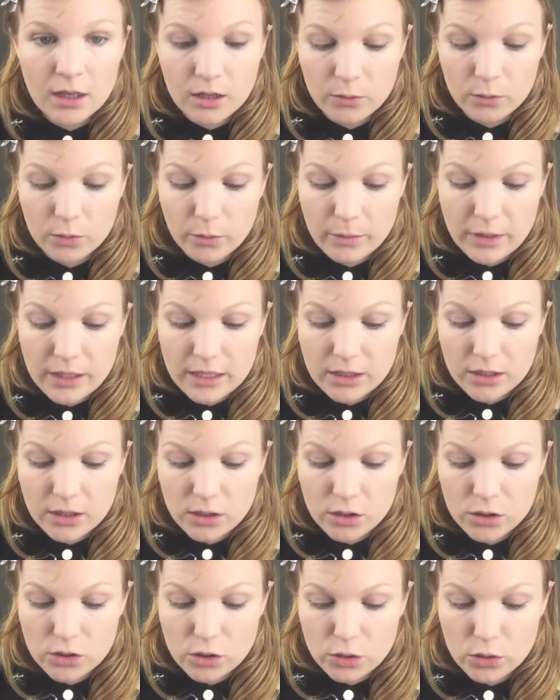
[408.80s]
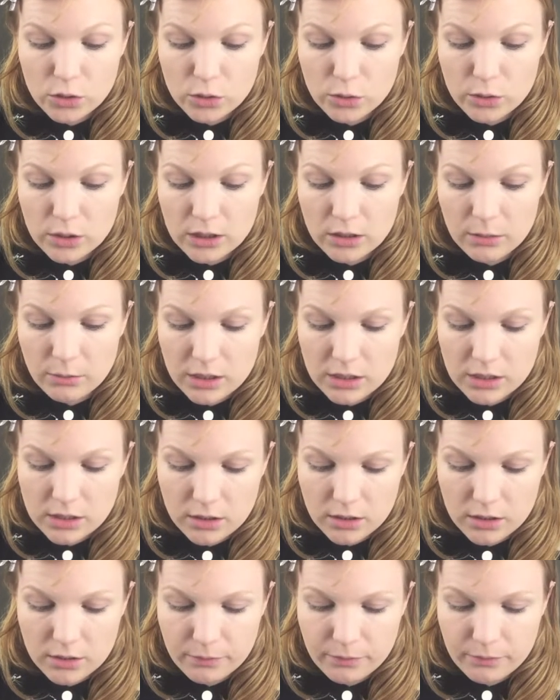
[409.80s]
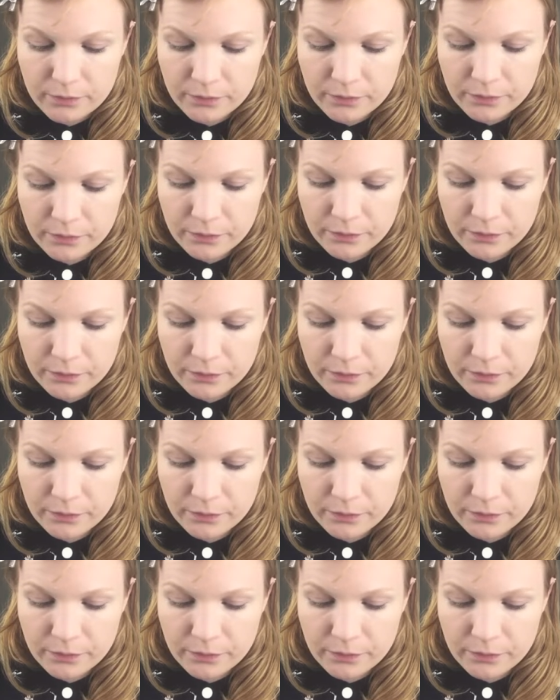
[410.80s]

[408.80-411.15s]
We'll make do in the meantime.